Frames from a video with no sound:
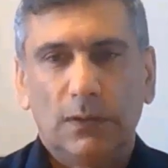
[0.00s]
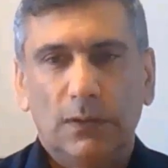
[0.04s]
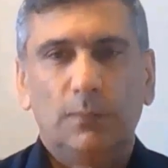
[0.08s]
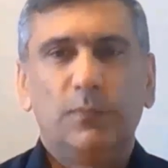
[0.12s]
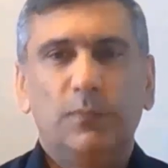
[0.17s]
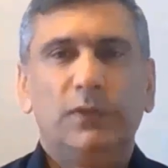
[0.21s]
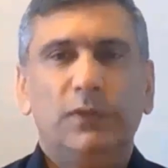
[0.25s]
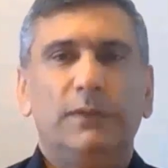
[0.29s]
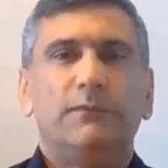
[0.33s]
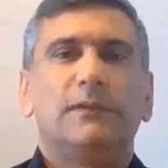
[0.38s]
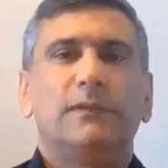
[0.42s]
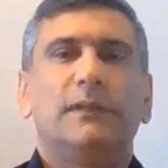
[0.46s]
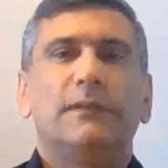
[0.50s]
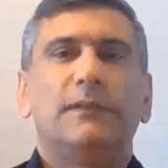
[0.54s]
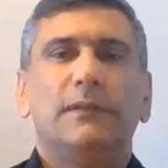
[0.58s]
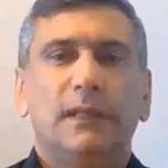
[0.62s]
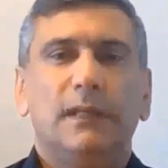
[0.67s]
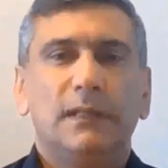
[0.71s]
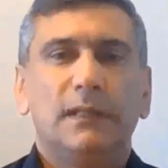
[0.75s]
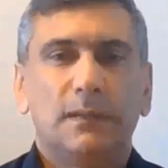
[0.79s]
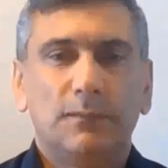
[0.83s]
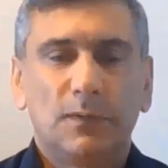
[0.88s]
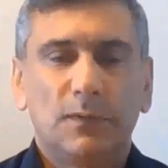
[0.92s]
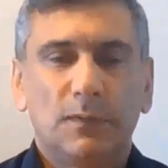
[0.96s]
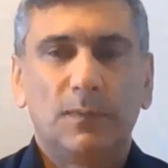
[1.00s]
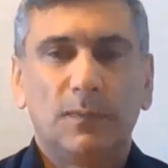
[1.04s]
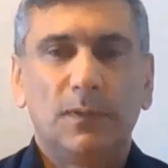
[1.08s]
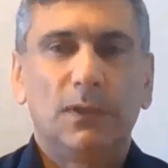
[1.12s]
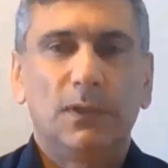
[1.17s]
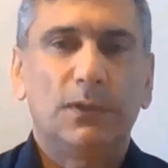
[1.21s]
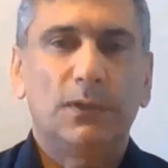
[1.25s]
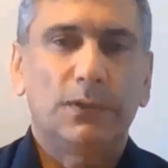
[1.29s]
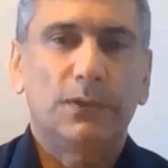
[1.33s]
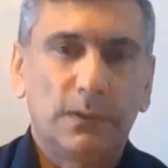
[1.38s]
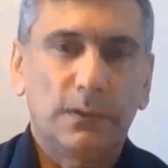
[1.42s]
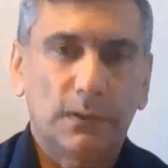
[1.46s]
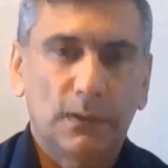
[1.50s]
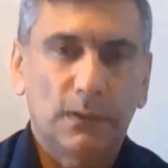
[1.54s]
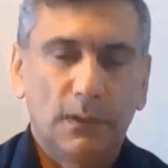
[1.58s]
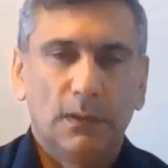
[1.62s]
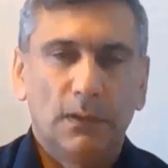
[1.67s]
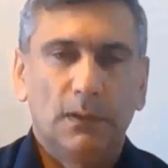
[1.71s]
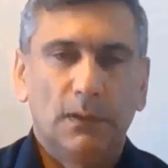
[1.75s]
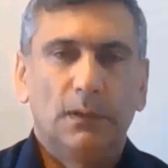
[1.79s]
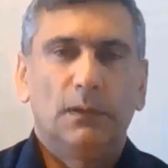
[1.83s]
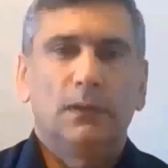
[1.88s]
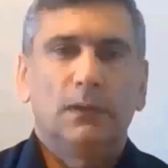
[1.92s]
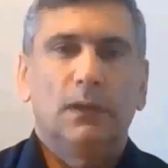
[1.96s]
So they believe that native speakers
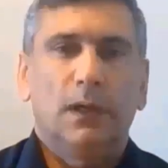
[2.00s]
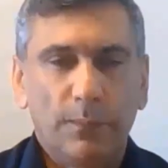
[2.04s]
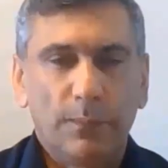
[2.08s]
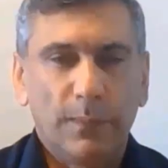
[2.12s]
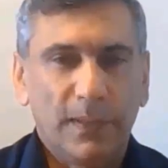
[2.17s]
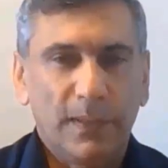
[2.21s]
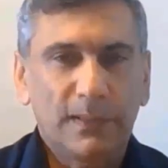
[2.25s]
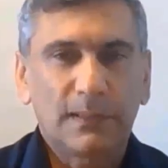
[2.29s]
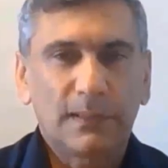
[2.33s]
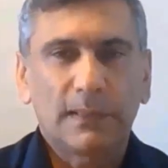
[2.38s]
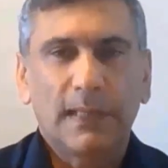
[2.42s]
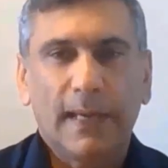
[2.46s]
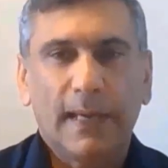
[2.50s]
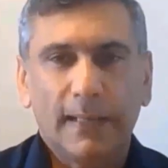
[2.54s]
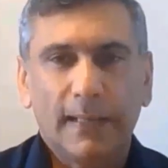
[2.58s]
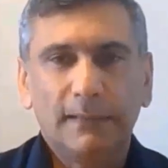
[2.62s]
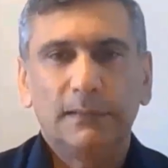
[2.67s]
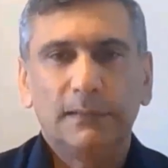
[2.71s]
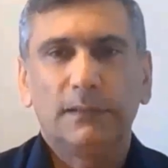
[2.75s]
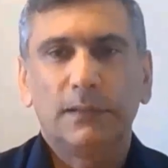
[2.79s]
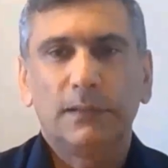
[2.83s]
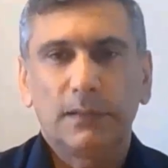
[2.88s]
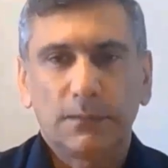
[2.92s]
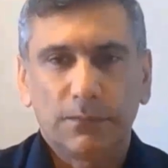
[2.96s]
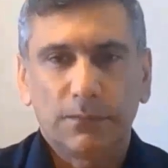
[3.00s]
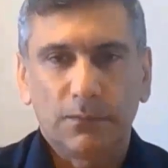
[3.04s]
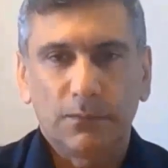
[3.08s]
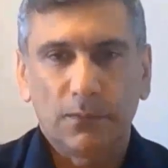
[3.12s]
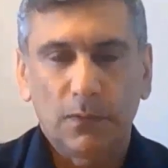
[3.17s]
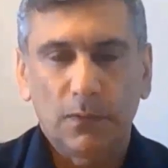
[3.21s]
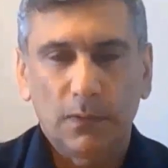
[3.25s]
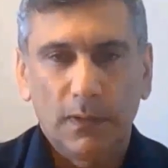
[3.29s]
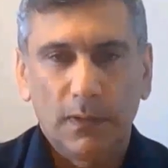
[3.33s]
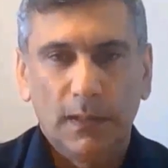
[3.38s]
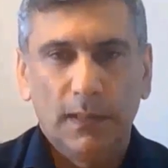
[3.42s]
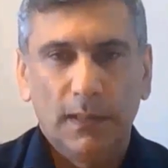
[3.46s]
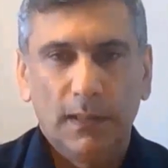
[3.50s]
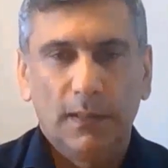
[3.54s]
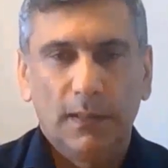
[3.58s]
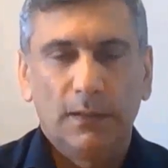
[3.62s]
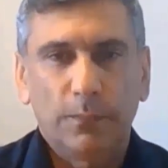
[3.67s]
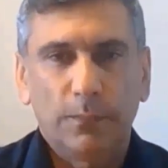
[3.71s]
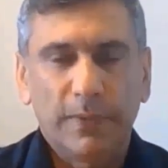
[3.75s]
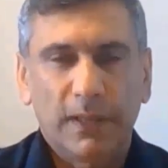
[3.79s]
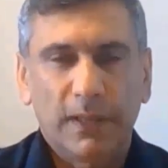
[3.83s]
are best candidates for